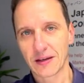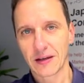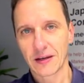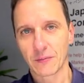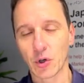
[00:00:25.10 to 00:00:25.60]

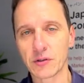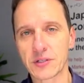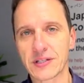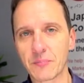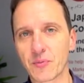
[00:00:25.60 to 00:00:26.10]
I'm going to
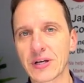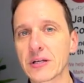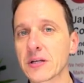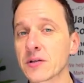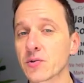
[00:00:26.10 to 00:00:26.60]
separate it
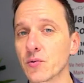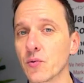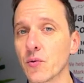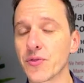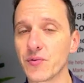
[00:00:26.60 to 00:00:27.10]

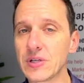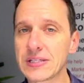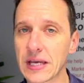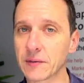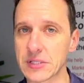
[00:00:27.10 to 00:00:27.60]
into 3
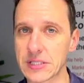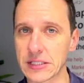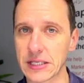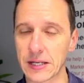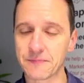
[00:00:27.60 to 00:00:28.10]
segments
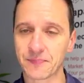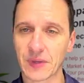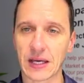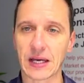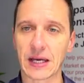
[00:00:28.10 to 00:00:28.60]
again,
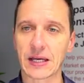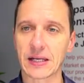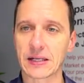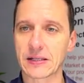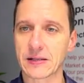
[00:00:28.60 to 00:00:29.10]

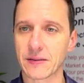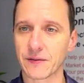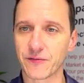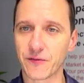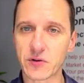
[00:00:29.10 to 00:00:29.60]
and the
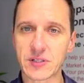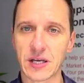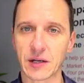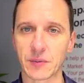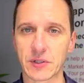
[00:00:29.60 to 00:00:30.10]
first
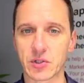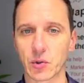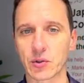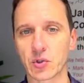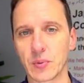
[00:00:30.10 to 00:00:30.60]
segment is
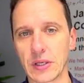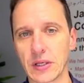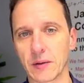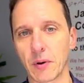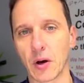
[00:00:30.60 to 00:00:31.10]
going to be
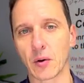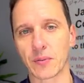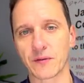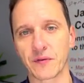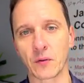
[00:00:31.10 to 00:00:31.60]
about the
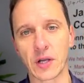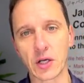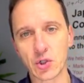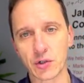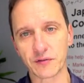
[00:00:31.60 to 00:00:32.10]

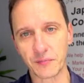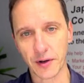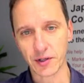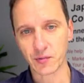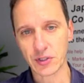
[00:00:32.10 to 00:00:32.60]
foundation of
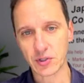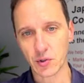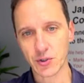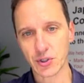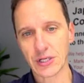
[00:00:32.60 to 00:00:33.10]
market
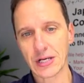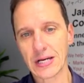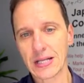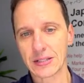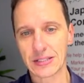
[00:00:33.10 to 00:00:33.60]
research.
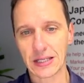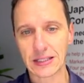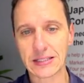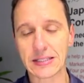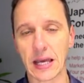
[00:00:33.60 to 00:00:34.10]
The
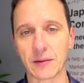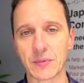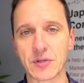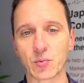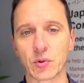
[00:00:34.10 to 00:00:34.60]
second
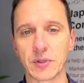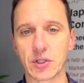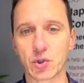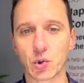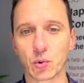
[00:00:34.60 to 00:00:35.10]
segment will be
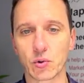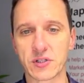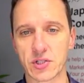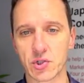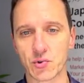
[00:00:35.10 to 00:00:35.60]
tools
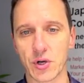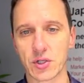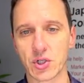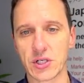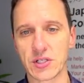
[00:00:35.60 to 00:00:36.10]
and
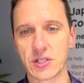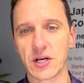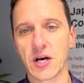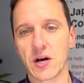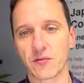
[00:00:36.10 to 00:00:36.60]
strategies
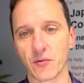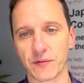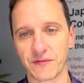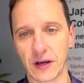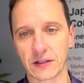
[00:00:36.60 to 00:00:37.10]
for
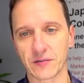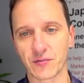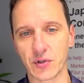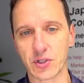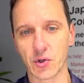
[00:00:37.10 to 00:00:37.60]
effective
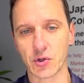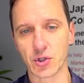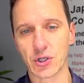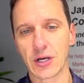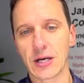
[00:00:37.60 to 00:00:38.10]

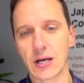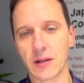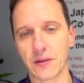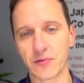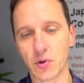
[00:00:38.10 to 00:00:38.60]
research, and
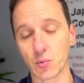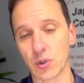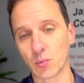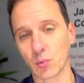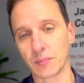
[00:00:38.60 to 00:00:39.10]
the third
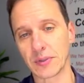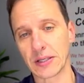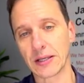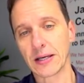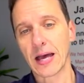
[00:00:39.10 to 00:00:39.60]
one will
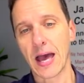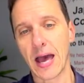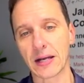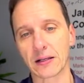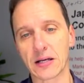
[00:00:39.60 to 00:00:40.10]
be
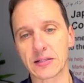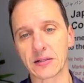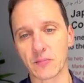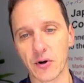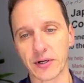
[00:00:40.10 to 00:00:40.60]
analyzing
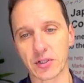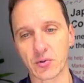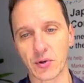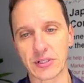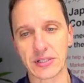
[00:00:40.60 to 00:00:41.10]
market
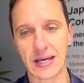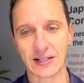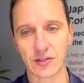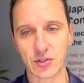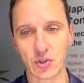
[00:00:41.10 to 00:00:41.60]
trends and
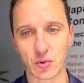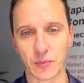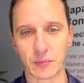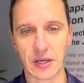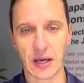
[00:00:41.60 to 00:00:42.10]
consumer
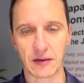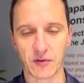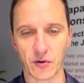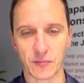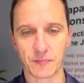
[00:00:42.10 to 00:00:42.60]

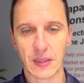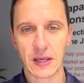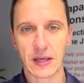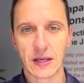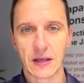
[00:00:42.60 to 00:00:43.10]
behavior.
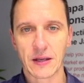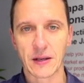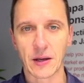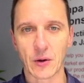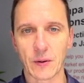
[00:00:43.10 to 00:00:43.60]

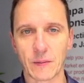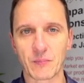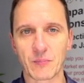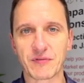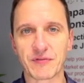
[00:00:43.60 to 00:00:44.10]
Now,
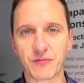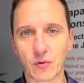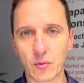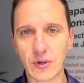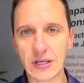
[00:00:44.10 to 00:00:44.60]

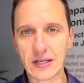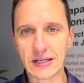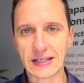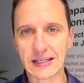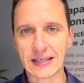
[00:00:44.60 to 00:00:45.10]
before
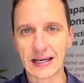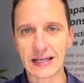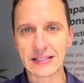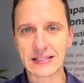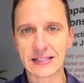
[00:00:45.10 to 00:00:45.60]
we
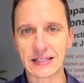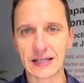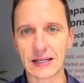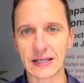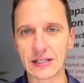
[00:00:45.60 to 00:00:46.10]
get
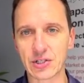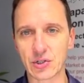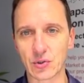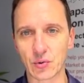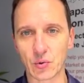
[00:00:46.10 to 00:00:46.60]

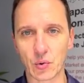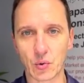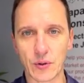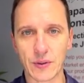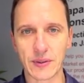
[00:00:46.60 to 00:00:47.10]

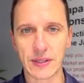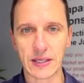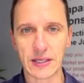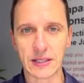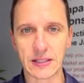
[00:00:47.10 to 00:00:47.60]
into
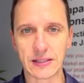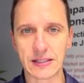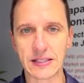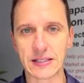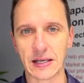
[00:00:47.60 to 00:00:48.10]
the
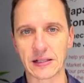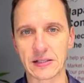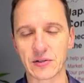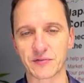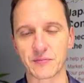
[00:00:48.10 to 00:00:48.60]

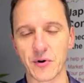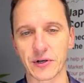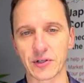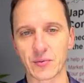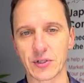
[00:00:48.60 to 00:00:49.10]
details of
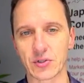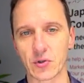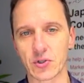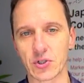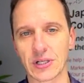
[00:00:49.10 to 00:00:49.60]
market
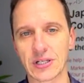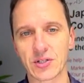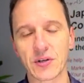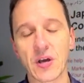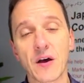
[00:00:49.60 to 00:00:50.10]
research, let
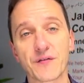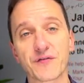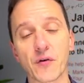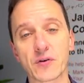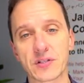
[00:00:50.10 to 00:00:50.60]
us
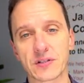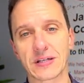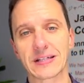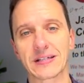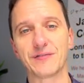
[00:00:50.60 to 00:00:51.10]

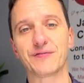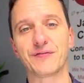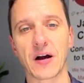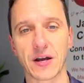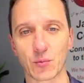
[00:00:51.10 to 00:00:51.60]
first
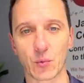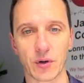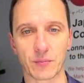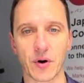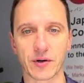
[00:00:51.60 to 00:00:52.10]
define what
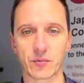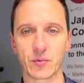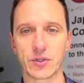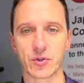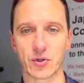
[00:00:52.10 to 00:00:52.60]
market
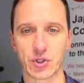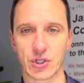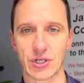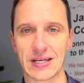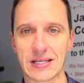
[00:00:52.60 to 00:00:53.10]
research
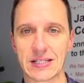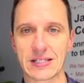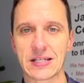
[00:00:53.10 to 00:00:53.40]
is